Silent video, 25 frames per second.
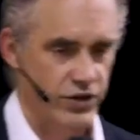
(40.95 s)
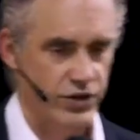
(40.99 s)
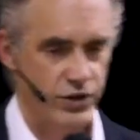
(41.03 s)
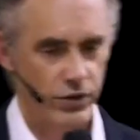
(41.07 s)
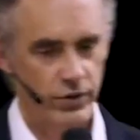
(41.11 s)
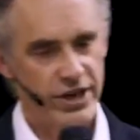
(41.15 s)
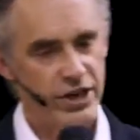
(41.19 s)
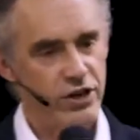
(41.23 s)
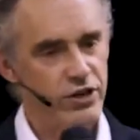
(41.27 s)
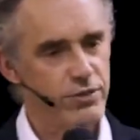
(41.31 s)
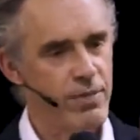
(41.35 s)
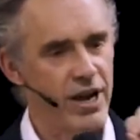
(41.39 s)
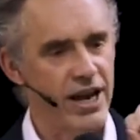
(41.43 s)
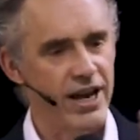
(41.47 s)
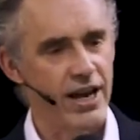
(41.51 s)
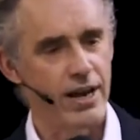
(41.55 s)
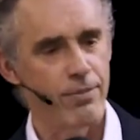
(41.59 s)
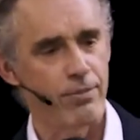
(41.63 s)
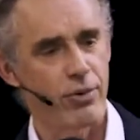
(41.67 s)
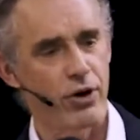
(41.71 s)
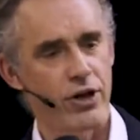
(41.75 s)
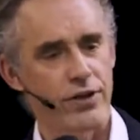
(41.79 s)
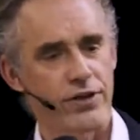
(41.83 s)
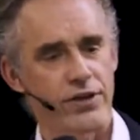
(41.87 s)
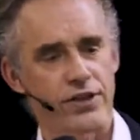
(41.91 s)
So here's my
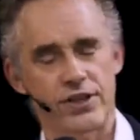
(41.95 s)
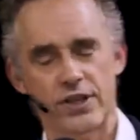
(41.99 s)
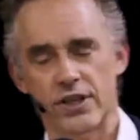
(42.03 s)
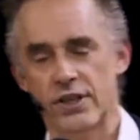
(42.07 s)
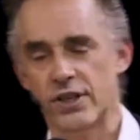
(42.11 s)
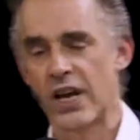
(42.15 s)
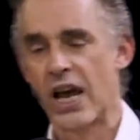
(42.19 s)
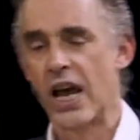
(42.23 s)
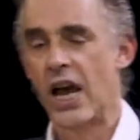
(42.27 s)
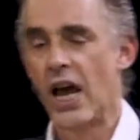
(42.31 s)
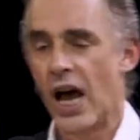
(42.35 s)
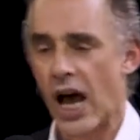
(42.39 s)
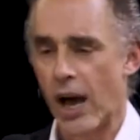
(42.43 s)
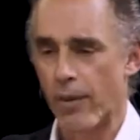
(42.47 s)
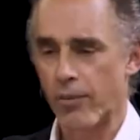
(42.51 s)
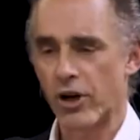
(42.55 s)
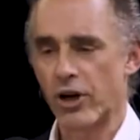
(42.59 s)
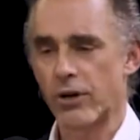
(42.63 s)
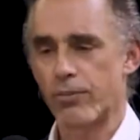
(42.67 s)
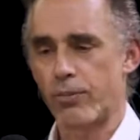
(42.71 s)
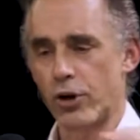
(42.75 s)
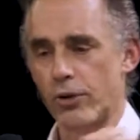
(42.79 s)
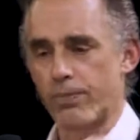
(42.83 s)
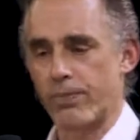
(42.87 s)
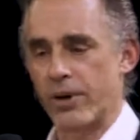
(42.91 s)
hypothesis, I'm
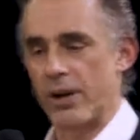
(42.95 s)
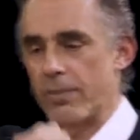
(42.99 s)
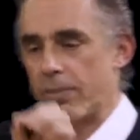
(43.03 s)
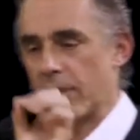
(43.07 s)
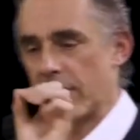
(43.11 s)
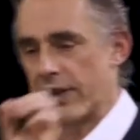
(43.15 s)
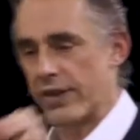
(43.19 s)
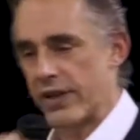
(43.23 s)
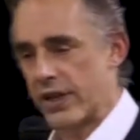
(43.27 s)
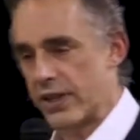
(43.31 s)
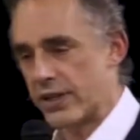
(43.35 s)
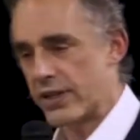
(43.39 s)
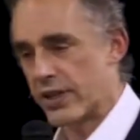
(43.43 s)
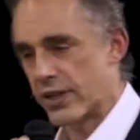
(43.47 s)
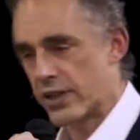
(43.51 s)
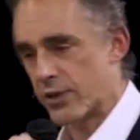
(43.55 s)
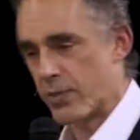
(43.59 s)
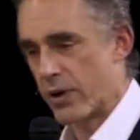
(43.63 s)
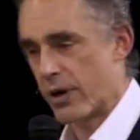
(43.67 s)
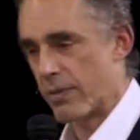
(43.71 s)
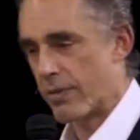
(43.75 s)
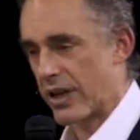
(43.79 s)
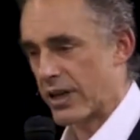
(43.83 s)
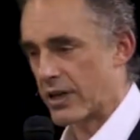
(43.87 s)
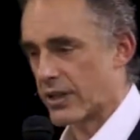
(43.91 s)
going to put people in this
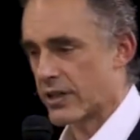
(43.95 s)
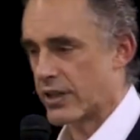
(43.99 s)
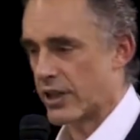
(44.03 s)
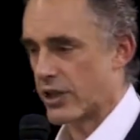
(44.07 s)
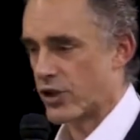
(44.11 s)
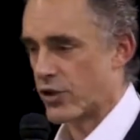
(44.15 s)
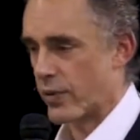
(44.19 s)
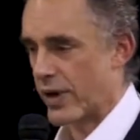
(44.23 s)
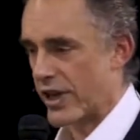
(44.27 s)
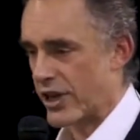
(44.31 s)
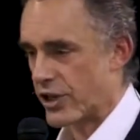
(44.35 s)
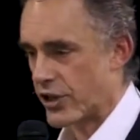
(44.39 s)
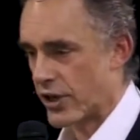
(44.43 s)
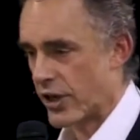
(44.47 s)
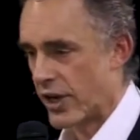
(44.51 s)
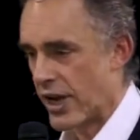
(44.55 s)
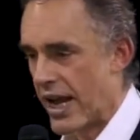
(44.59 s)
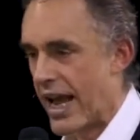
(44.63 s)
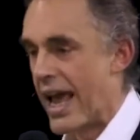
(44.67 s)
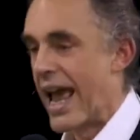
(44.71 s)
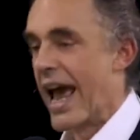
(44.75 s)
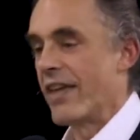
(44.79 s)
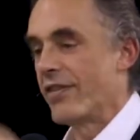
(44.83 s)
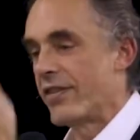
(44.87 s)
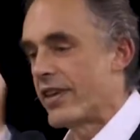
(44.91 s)
experimental situation
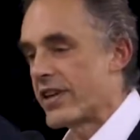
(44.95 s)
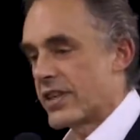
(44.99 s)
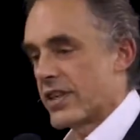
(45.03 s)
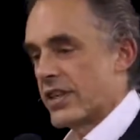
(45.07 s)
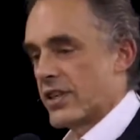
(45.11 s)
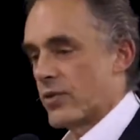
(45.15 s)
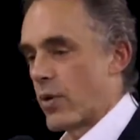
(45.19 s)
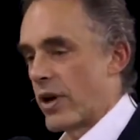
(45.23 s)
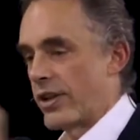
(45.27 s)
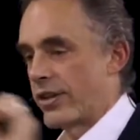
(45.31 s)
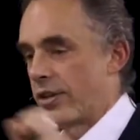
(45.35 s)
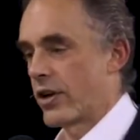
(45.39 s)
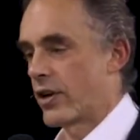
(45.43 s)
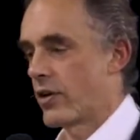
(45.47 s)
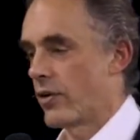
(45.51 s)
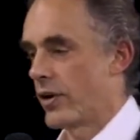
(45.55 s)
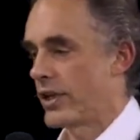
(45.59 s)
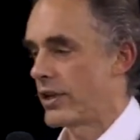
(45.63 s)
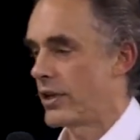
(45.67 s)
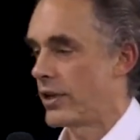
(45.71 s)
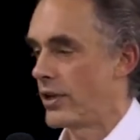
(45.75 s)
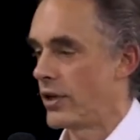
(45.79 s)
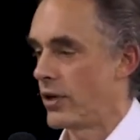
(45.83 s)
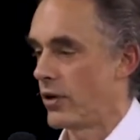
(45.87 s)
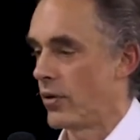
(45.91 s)
and this is what they're
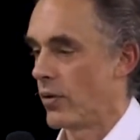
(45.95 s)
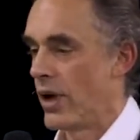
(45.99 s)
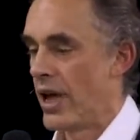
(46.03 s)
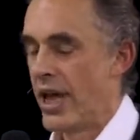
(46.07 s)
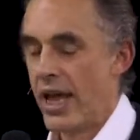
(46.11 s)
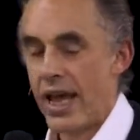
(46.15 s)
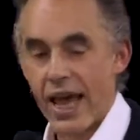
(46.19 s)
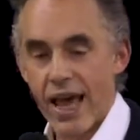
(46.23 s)
going to do.